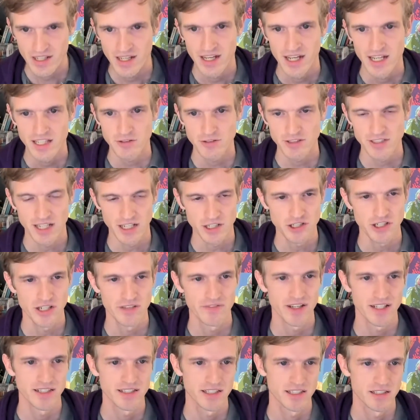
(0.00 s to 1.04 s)
Transaction
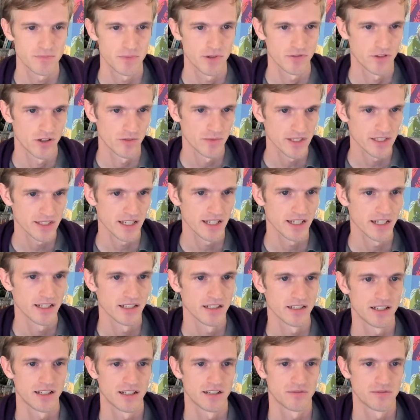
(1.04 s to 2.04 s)
events is performance data.